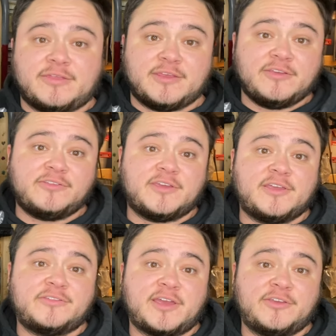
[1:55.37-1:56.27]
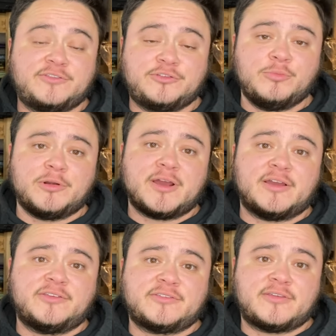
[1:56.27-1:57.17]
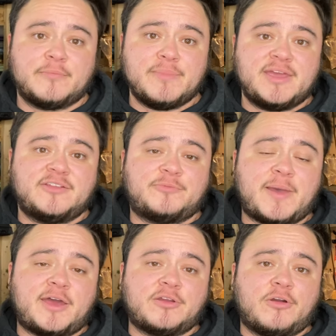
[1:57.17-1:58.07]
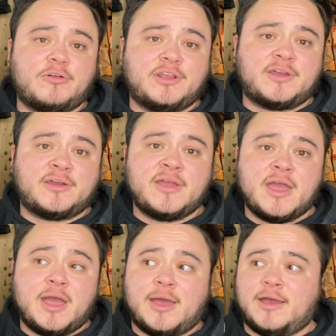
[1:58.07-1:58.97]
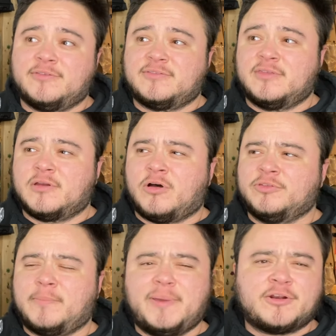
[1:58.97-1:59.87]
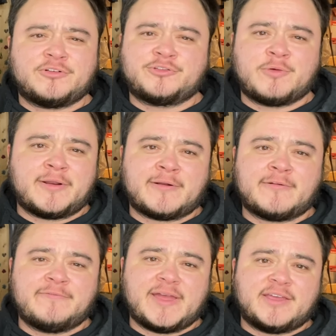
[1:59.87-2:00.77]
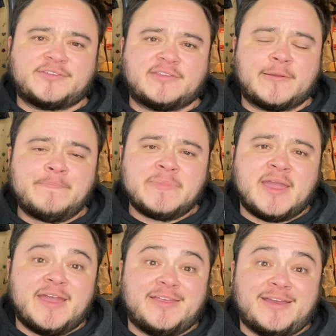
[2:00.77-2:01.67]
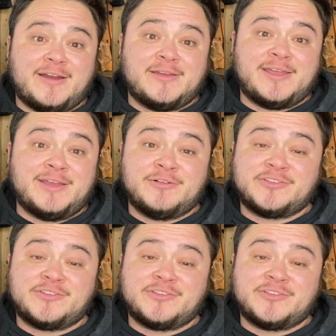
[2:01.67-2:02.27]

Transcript: This is a super nice men's Patagonia. It's called the Better Sweater Vest. It was